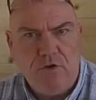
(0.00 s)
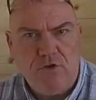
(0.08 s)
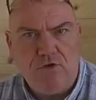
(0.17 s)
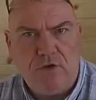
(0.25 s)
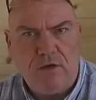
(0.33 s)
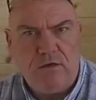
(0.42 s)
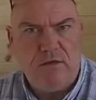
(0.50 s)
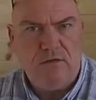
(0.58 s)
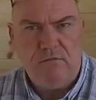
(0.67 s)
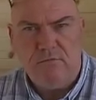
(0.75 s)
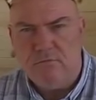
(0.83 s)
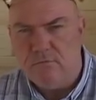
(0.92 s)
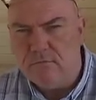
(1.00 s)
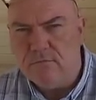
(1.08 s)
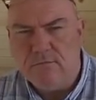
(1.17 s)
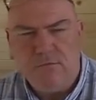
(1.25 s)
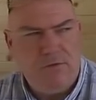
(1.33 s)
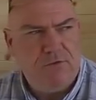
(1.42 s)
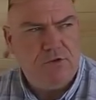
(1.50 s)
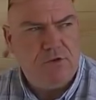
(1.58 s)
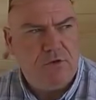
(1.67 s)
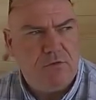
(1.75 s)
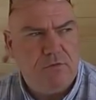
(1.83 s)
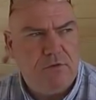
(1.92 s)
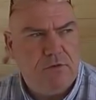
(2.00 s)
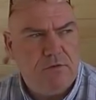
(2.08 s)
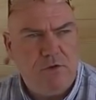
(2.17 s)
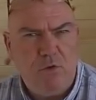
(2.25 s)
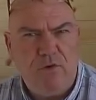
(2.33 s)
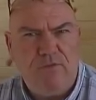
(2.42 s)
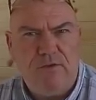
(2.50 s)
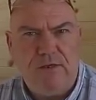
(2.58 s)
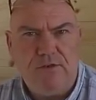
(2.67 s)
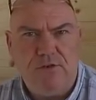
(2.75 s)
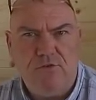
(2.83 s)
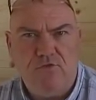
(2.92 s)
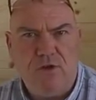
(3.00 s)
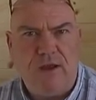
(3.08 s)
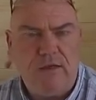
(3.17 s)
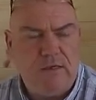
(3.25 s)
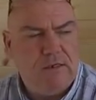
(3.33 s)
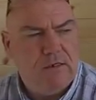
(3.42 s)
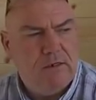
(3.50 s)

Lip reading: track, whatever it's called, unifix track